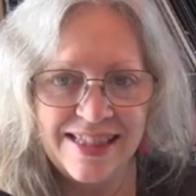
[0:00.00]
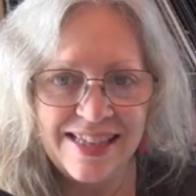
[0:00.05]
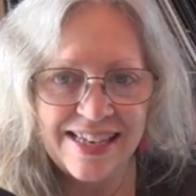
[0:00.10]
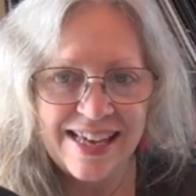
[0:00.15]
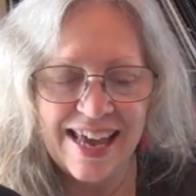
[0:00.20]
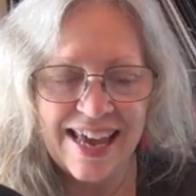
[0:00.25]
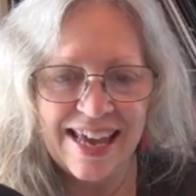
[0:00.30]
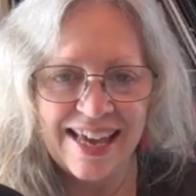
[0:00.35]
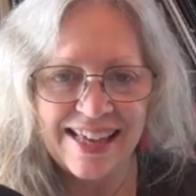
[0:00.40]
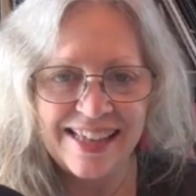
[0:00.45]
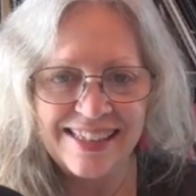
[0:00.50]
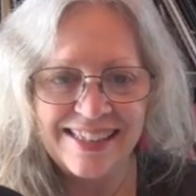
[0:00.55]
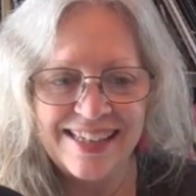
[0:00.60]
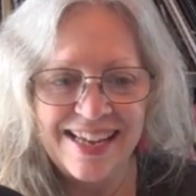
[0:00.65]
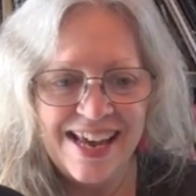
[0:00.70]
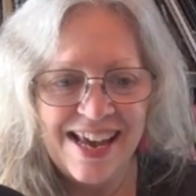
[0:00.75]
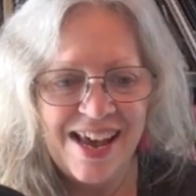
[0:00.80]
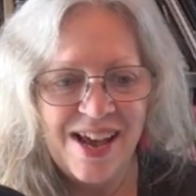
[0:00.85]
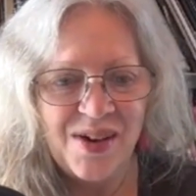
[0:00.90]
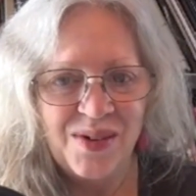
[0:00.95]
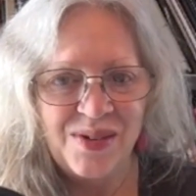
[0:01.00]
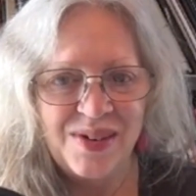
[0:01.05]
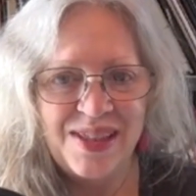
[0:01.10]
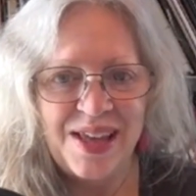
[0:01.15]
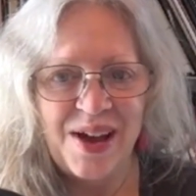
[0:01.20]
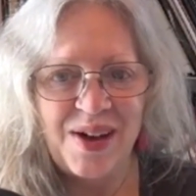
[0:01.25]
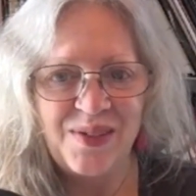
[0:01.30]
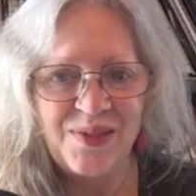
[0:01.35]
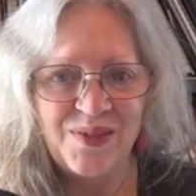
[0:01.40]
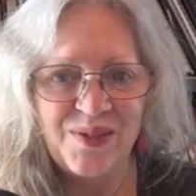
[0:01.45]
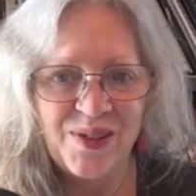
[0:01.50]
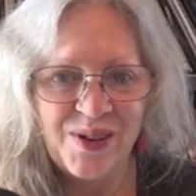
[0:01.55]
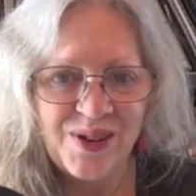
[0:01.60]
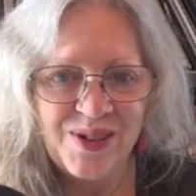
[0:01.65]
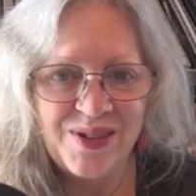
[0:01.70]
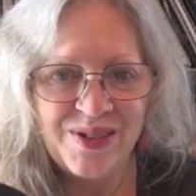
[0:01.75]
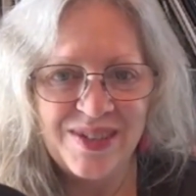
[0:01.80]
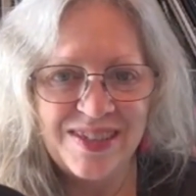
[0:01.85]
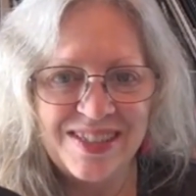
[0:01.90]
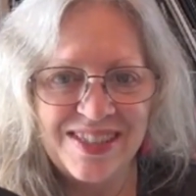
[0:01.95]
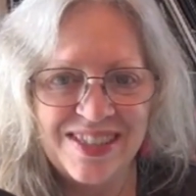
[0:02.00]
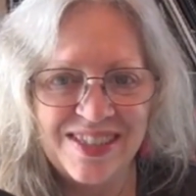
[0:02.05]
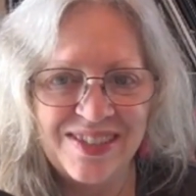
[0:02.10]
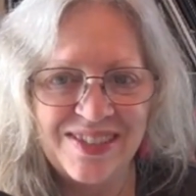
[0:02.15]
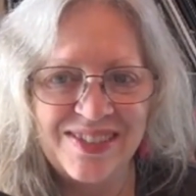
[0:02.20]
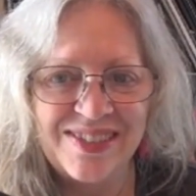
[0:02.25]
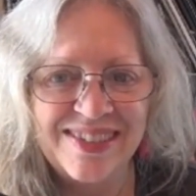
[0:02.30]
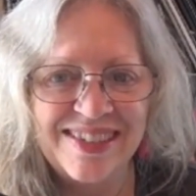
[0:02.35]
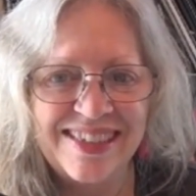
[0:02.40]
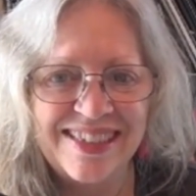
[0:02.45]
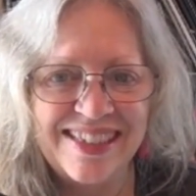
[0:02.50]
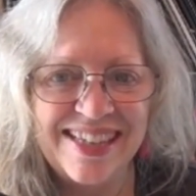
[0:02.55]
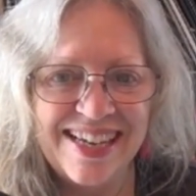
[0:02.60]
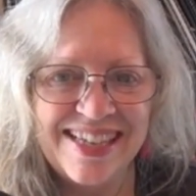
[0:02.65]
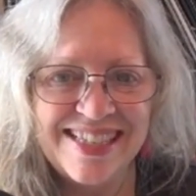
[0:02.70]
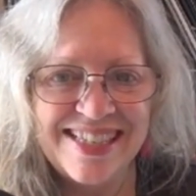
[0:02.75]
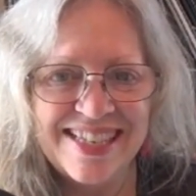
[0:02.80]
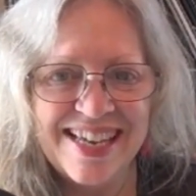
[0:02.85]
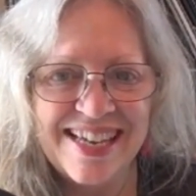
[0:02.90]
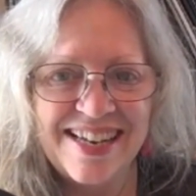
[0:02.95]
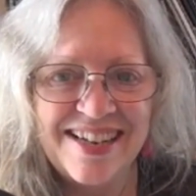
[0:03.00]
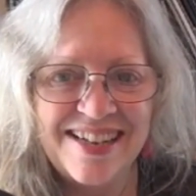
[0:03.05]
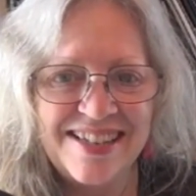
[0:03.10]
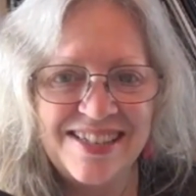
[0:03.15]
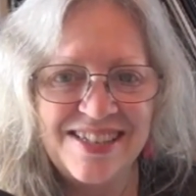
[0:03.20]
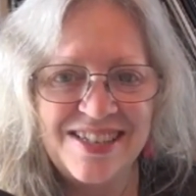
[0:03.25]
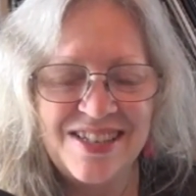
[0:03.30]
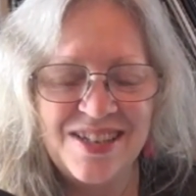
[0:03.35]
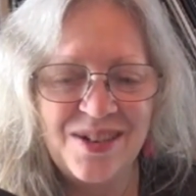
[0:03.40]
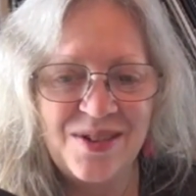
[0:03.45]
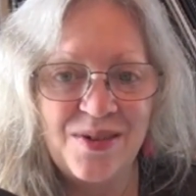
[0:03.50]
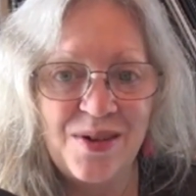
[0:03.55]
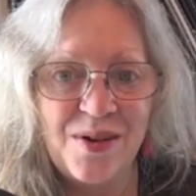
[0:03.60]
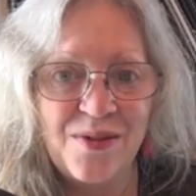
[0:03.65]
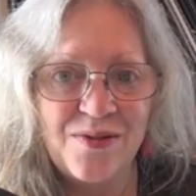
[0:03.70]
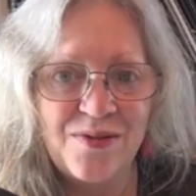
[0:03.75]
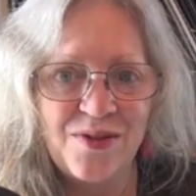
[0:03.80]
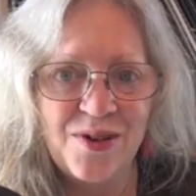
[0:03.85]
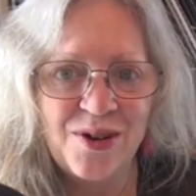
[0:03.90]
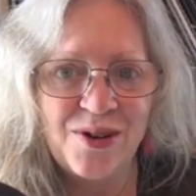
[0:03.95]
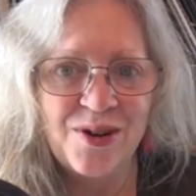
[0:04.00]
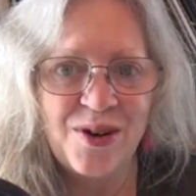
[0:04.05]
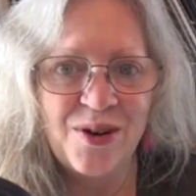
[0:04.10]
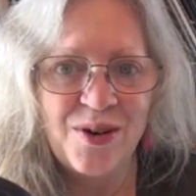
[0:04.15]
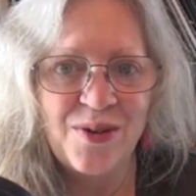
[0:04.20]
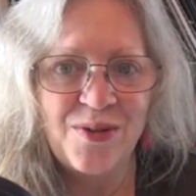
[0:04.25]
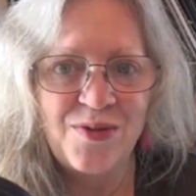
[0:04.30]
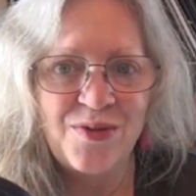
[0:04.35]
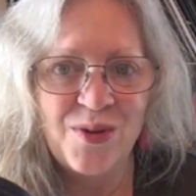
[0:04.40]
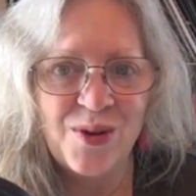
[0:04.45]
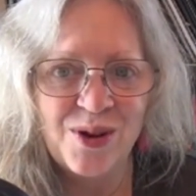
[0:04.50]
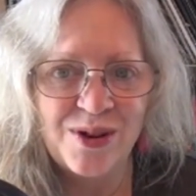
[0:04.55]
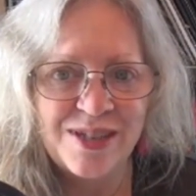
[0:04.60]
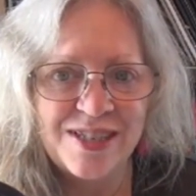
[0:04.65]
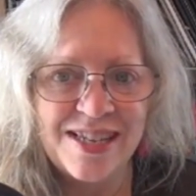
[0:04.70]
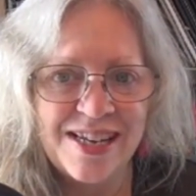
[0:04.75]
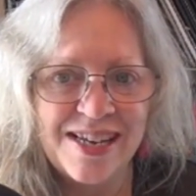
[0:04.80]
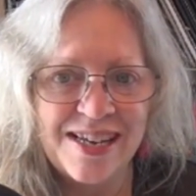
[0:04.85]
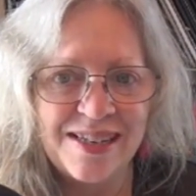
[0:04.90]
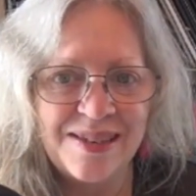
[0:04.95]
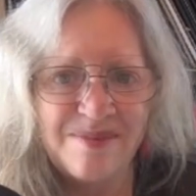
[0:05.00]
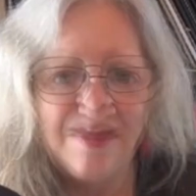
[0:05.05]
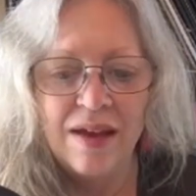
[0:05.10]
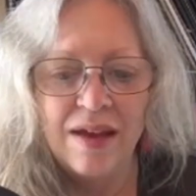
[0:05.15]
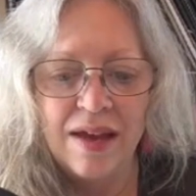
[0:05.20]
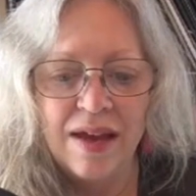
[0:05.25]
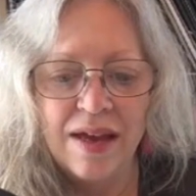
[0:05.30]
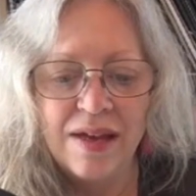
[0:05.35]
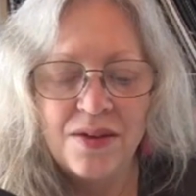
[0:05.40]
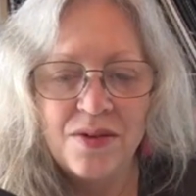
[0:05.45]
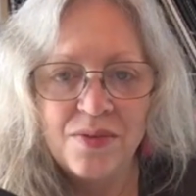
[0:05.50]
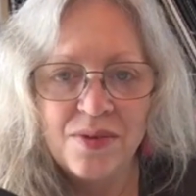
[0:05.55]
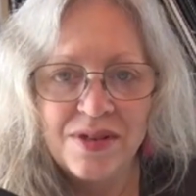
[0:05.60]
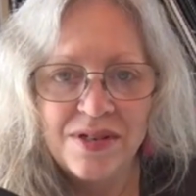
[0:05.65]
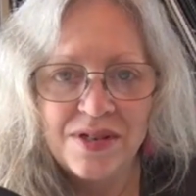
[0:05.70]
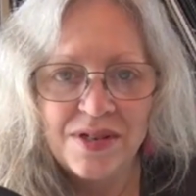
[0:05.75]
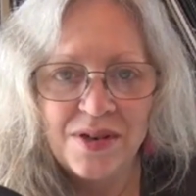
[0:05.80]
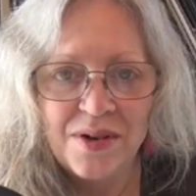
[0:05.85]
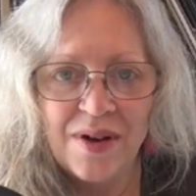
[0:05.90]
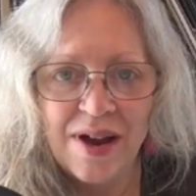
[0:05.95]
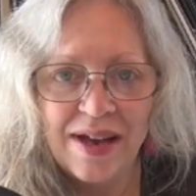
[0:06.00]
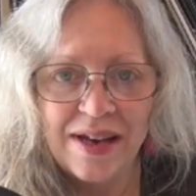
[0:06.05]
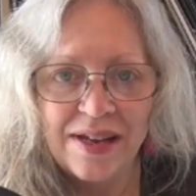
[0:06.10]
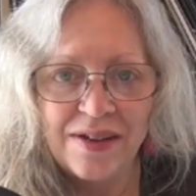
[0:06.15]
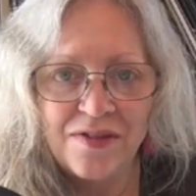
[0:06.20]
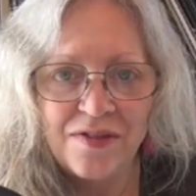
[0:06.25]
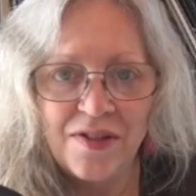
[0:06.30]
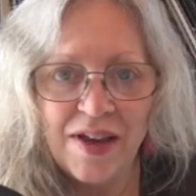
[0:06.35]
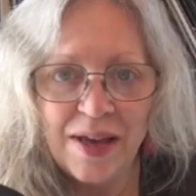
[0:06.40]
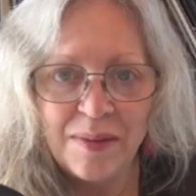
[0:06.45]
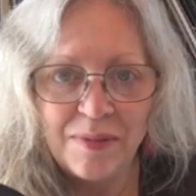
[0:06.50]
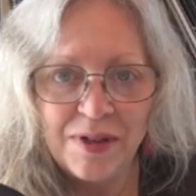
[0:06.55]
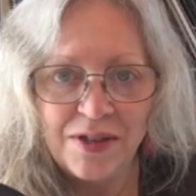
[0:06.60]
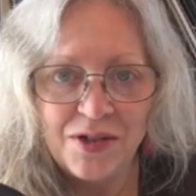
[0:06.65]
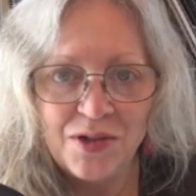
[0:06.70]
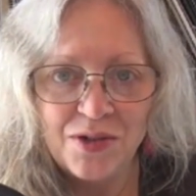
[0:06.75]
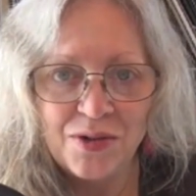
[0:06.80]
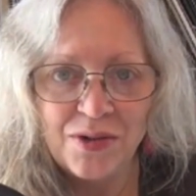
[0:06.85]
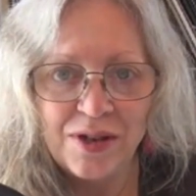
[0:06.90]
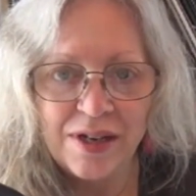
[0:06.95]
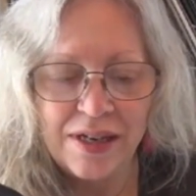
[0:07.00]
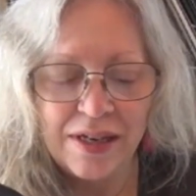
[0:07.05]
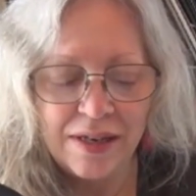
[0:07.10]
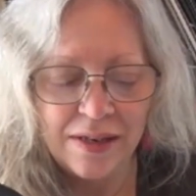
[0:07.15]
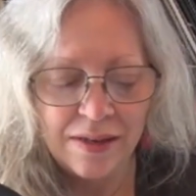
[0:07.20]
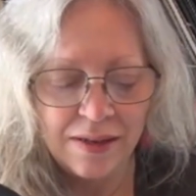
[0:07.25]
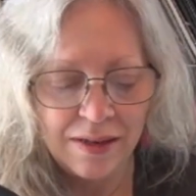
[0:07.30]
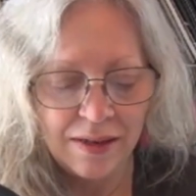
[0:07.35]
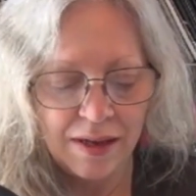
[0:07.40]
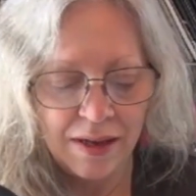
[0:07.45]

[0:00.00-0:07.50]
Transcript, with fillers: the can. Without further ado, let's get on to Virgo 14, an aristocratic family tree,